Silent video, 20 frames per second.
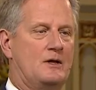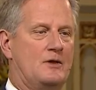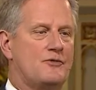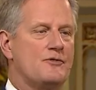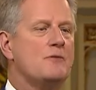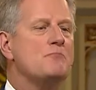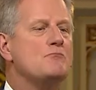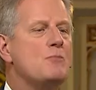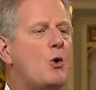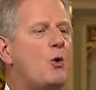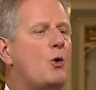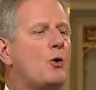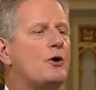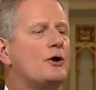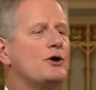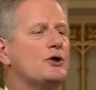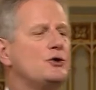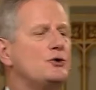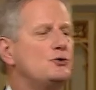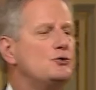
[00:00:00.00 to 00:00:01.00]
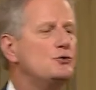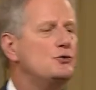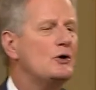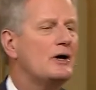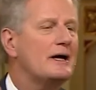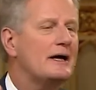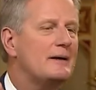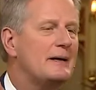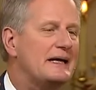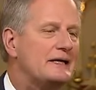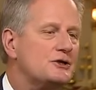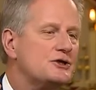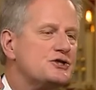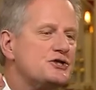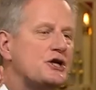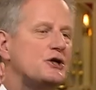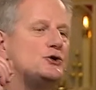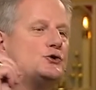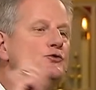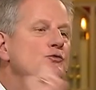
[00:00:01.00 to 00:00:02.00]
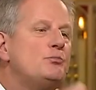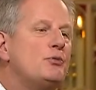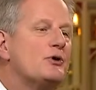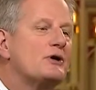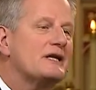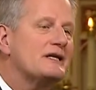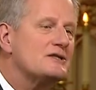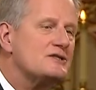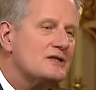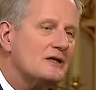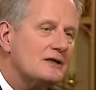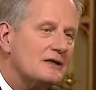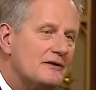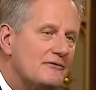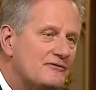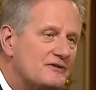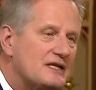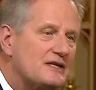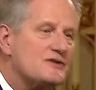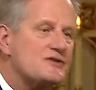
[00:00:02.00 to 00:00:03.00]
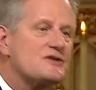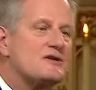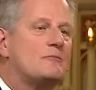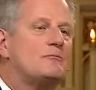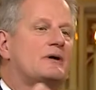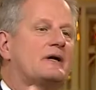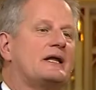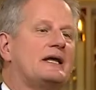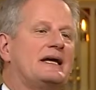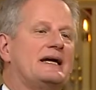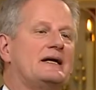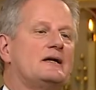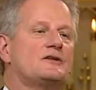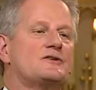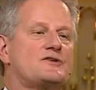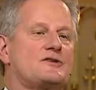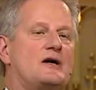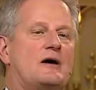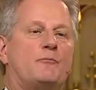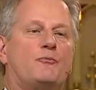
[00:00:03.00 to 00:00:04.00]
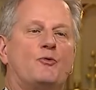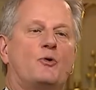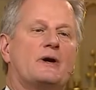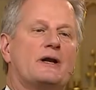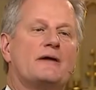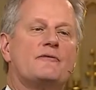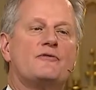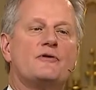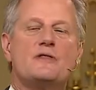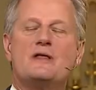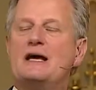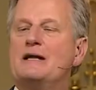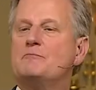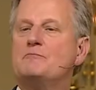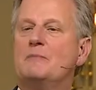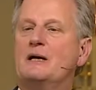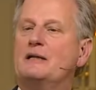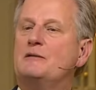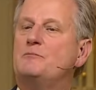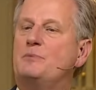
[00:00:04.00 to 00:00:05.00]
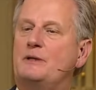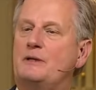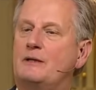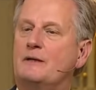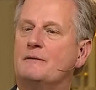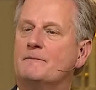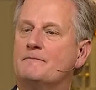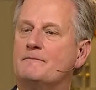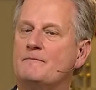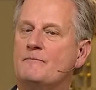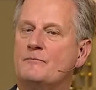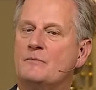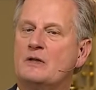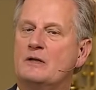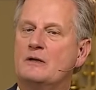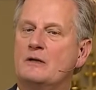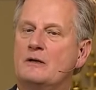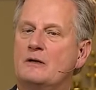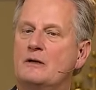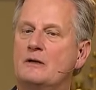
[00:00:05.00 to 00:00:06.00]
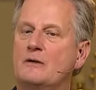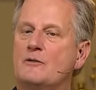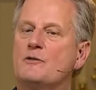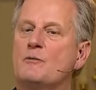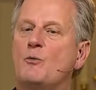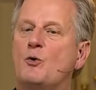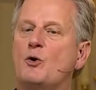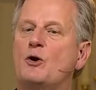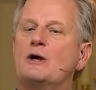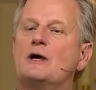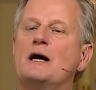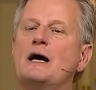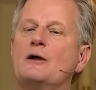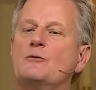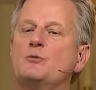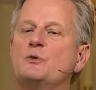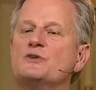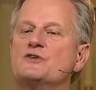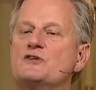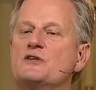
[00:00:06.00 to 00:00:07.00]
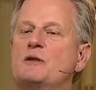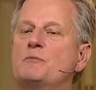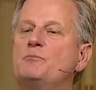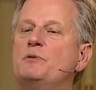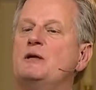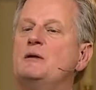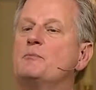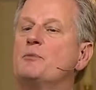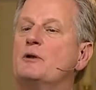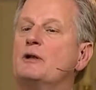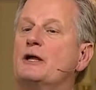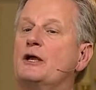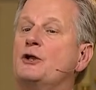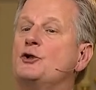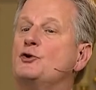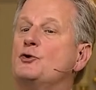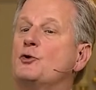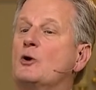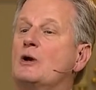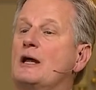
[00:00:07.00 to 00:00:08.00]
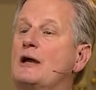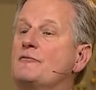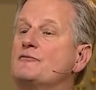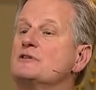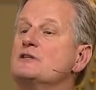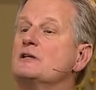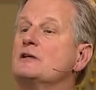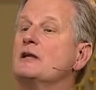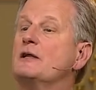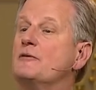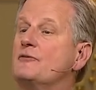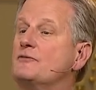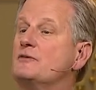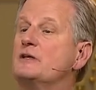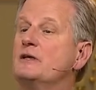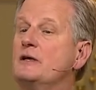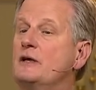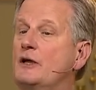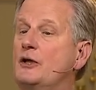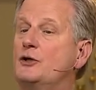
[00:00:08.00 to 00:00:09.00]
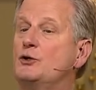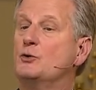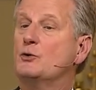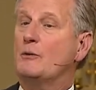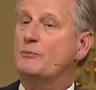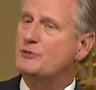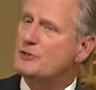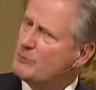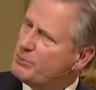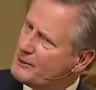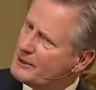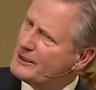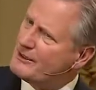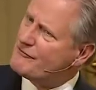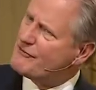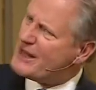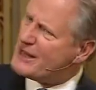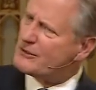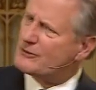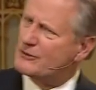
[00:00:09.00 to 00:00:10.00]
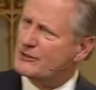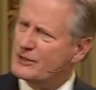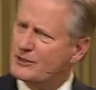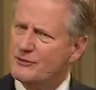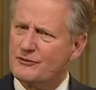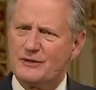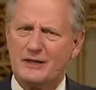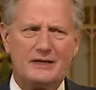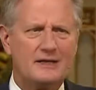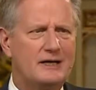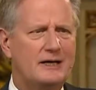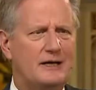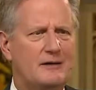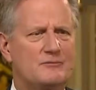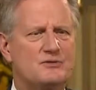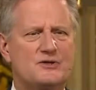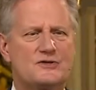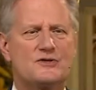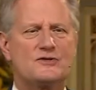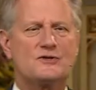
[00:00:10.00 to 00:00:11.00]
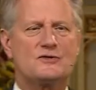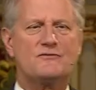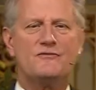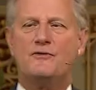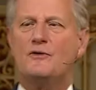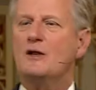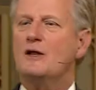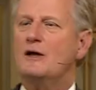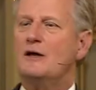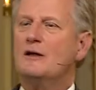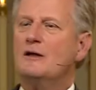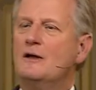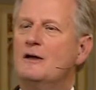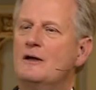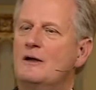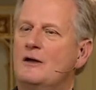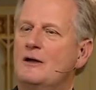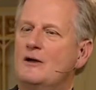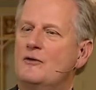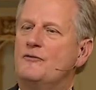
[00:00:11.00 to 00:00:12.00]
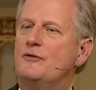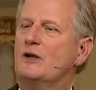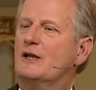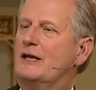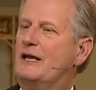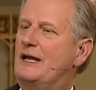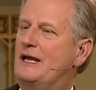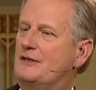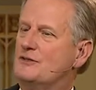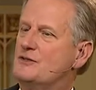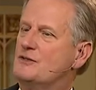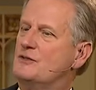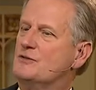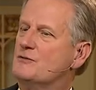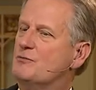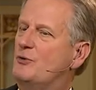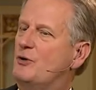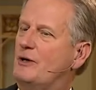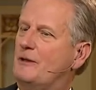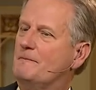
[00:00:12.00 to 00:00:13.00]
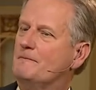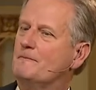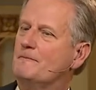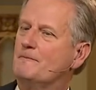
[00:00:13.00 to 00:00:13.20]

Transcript: The more energy you put into lifting somebody else up, whatever that might be, the more God will send people in your life to lift you up. Do you believe that? Or do you think I am just full of gas this morning?